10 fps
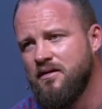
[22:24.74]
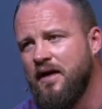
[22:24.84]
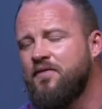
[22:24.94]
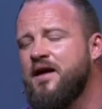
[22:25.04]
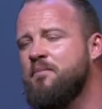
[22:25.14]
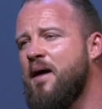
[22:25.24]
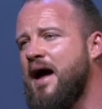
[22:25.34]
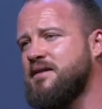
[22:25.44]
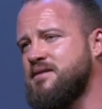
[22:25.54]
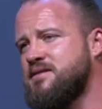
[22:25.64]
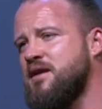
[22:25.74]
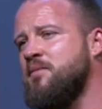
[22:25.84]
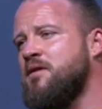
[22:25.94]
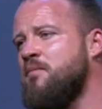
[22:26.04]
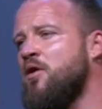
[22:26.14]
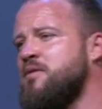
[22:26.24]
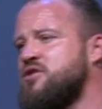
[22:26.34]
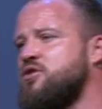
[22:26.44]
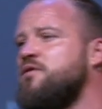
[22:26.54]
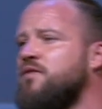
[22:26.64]
And think back to some of the
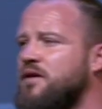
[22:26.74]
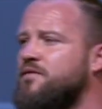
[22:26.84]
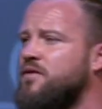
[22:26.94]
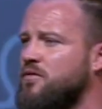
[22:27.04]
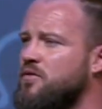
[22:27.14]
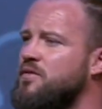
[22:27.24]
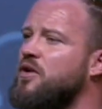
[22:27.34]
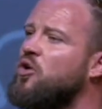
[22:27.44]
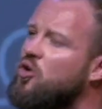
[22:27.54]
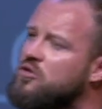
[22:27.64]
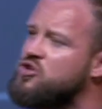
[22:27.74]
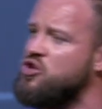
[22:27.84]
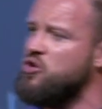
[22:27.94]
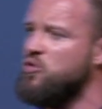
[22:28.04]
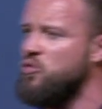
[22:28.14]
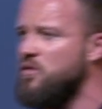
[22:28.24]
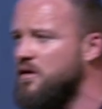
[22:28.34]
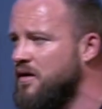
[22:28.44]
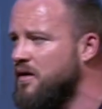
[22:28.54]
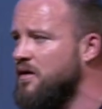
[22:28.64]
moments you've lived through that hurt you
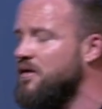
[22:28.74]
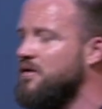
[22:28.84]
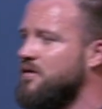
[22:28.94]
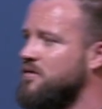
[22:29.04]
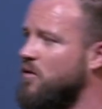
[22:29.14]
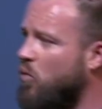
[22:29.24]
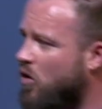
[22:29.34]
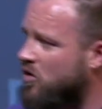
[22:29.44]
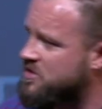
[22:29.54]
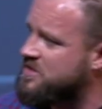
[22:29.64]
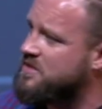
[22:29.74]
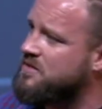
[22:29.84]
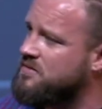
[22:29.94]
the worst.